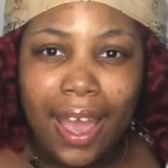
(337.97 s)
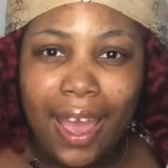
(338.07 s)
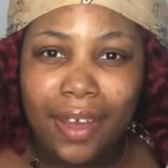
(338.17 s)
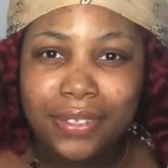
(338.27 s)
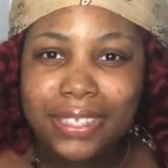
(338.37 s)

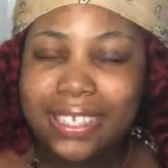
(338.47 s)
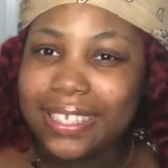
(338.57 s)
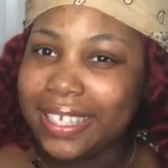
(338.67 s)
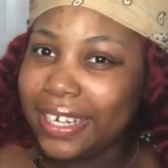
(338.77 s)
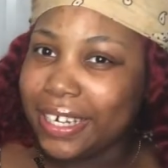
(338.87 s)
out to
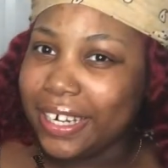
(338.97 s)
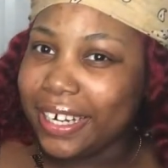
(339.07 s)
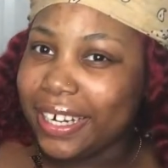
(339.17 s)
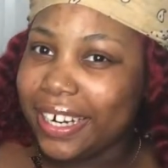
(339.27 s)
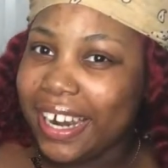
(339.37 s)

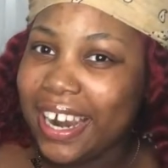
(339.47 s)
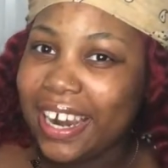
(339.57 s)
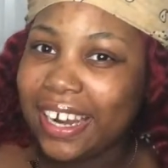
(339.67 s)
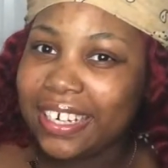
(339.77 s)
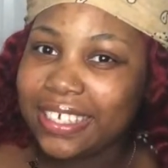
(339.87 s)
dinner
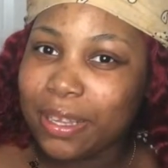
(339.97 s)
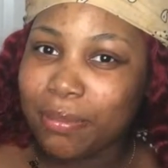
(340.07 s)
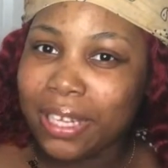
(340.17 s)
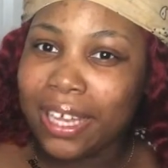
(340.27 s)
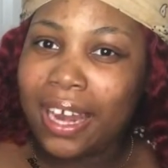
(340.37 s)
or
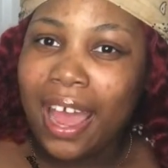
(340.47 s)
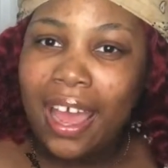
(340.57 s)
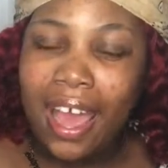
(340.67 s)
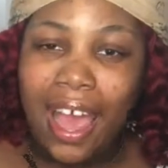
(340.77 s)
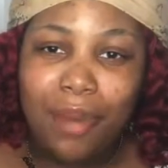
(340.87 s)
something
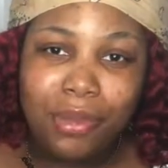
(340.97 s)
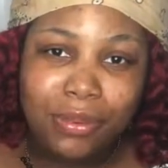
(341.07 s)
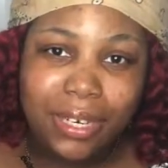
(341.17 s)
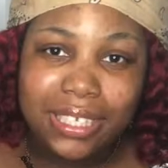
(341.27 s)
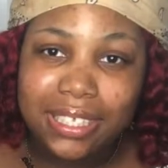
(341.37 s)
i wouldn't
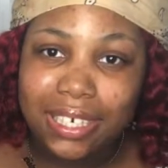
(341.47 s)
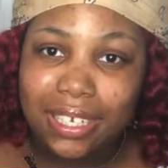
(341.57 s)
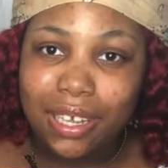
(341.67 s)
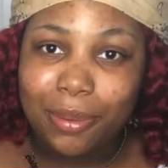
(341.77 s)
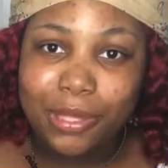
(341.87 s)
wear this to the
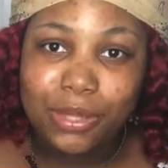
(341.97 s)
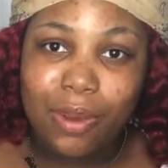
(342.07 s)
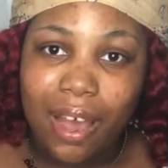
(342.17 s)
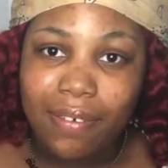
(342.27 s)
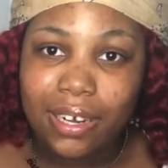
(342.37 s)
club it's too
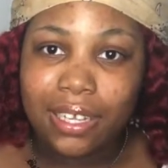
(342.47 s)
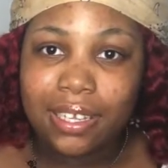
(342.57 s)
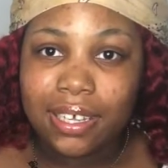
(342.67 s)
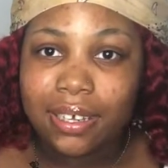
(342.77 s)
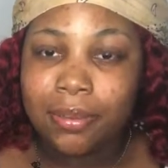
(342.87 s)
hot for the
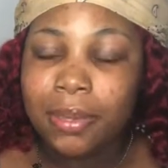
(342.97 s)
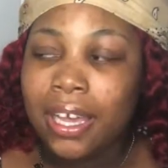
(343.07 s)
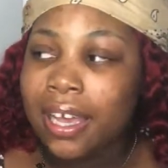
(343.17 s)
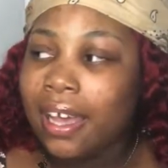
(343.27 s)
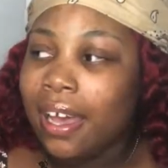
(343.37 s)
club
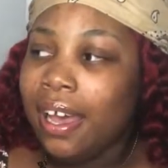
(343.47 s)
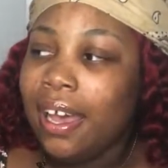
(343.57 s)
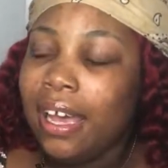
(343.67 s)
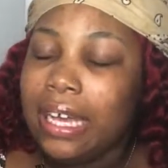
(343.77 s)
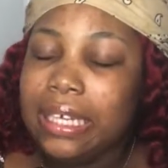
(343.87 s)

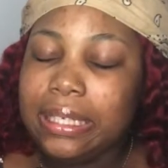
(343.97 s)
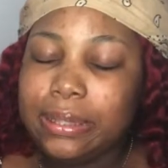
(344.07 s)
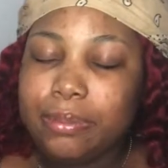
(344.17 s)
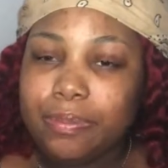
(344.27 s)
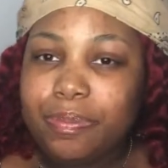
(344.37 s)

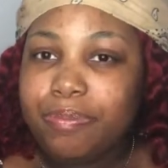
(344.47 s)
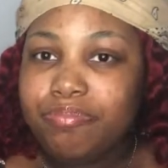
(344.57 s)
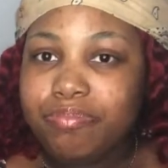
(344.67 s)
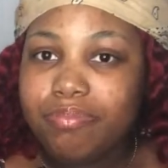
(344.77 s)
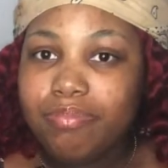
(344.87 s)
um
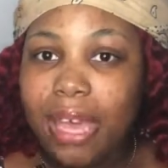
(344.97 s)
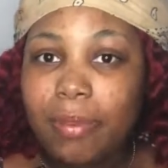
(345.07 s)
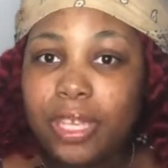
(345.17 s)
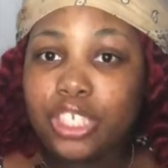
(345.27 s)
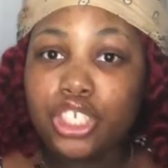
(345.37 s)

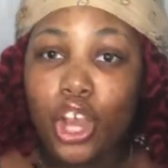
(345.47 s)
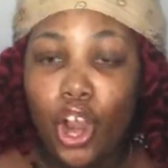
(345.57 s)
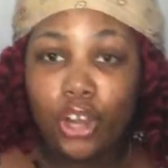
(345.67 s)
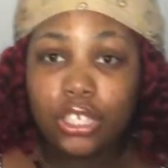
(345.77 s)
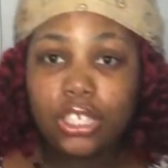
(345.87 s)
maybe
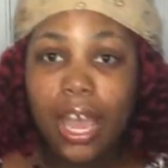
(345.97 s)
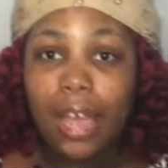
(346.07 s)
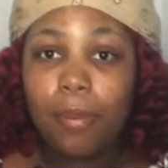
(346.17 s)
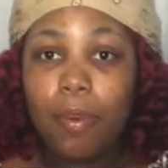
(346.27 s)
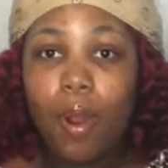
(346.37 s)
church i
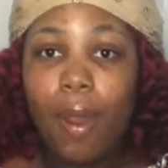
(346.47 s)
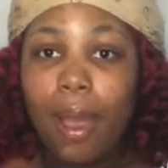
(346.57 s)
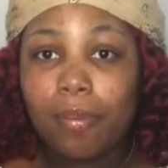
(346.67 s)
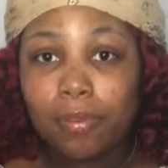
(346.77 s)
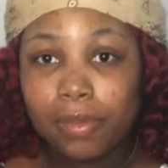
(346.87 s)
could
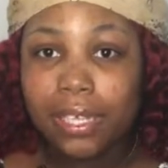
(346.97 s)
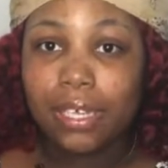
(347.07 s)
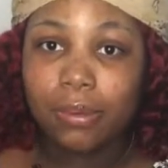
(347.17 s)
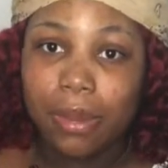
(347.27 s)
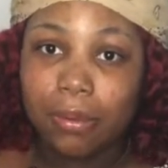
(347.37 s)
probably
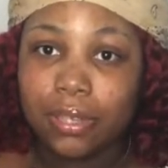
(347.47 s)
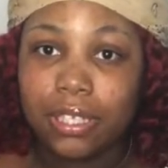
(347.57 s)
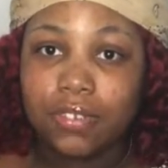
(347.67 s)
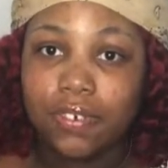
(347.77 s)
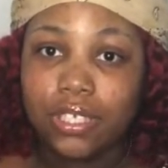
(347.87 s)
get away with
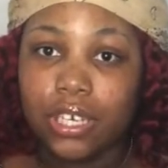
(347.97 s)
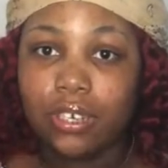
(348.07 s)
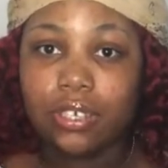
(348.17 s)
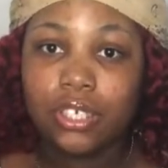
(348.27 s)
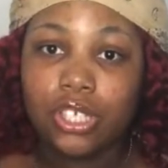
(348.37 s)
this for
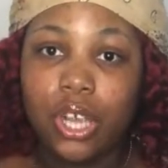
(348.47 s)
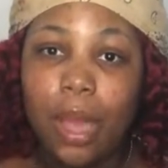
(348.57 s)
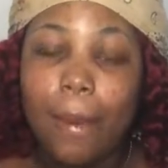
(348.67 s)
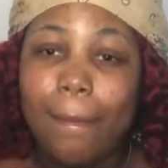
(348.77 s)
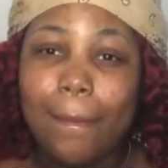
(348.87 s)

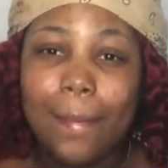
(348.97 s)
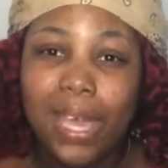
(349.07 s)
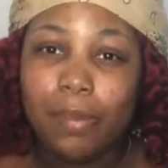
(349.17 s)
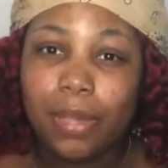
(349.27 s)
church maybe